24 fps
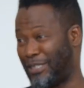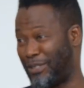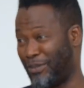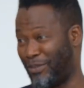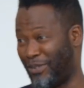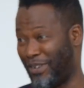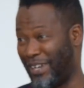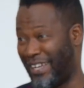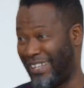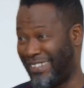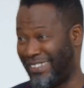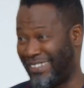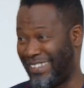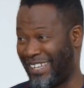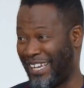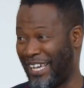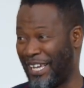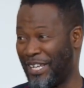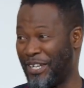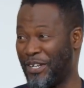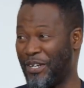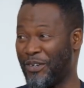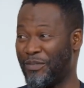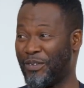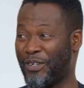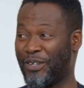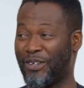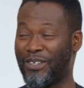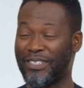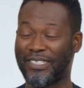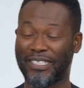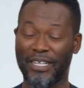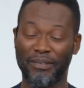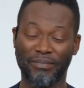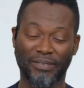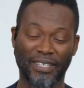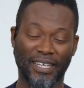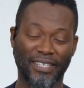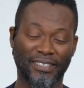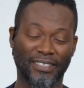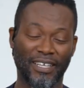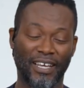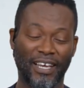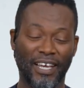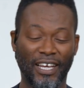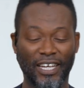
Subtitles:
that one there, you know, because sometimes